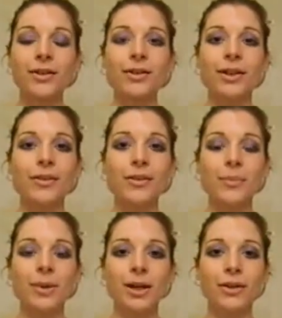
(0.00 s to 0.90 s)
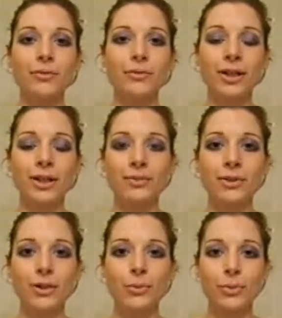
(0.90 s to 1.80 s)
These apply
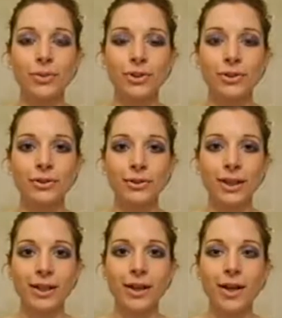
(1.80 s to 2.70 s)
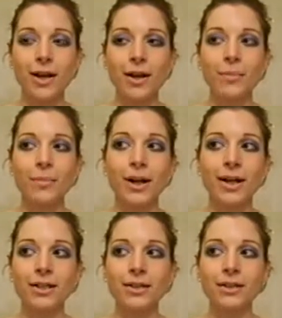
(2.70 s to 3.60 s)
really watery,
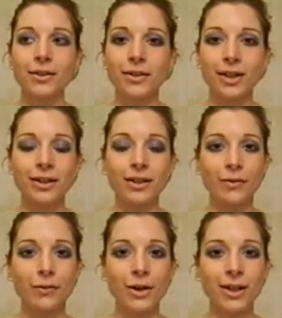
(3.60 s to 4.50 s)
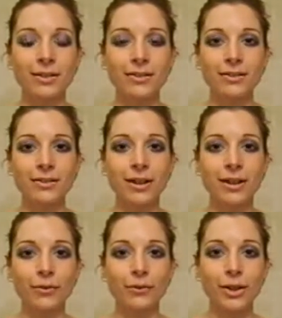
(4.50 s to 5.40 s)
but they give a very
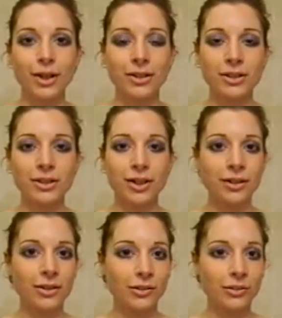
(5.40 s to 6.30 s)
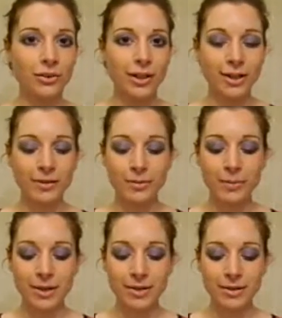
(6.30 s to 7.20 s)
slick finish that looks really
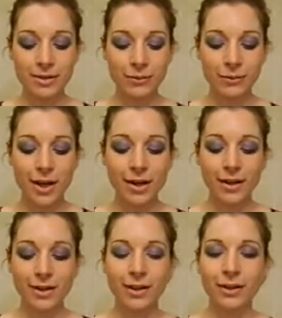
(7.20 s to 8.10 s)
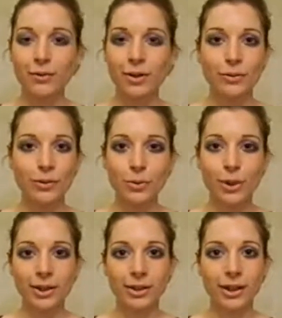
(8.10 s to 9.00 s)
expensive, and even after
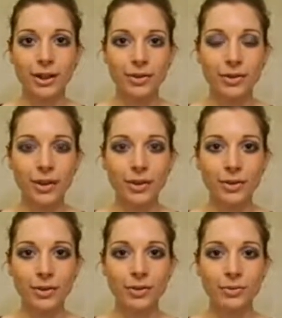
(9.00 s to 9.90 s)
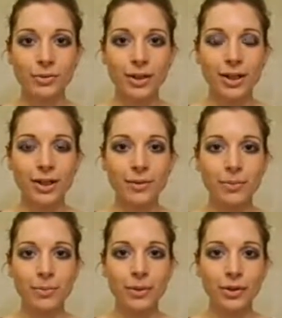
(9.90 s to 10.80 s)
one coat they go on
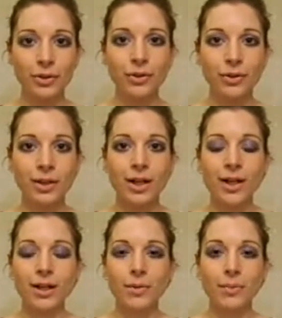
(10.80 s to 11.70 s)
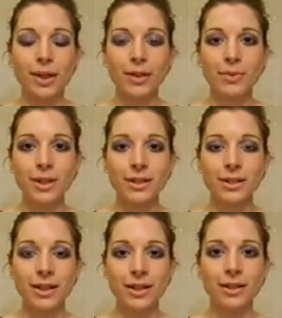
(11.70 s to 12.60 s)
really pure,
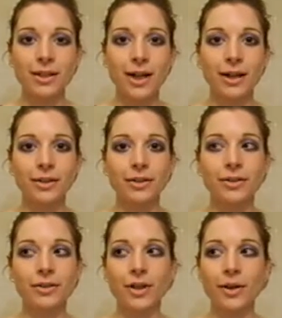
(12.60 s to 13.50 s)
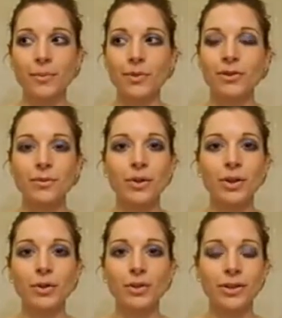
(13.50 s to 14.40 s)
pigmented and
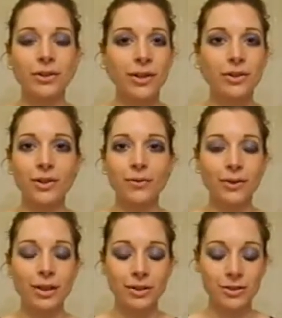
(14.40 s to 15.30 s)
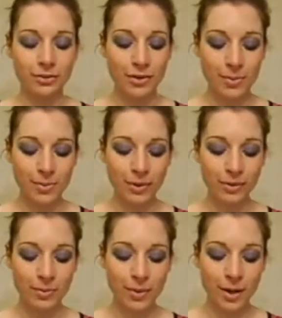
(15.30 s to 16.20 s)
smooth. You don't even need to really build
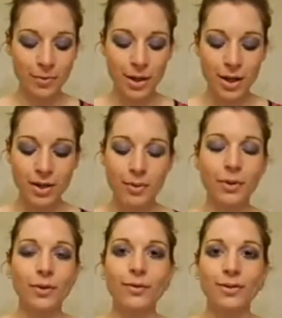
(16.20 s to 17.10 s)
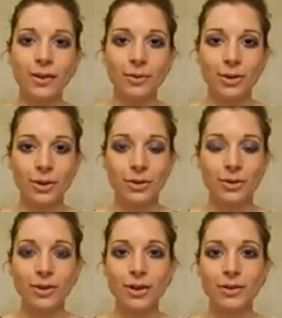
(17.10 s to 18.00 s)
them up, but obviously with 2
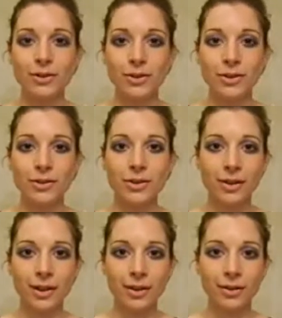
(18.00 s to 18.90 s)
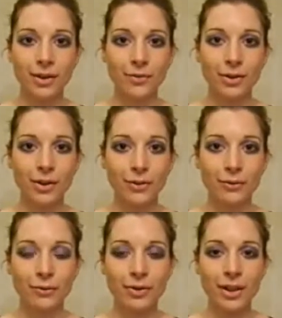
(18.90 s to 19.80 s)
coats you do get that real
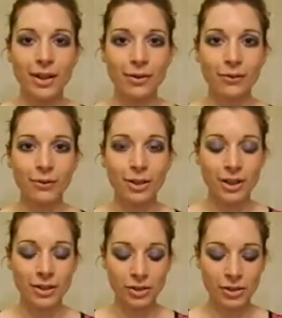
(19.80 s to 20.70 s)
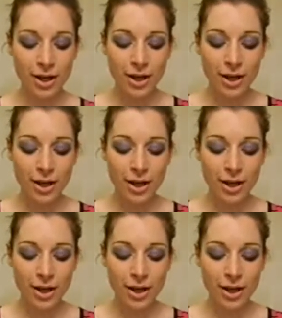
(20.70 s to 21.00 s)
veneer finish.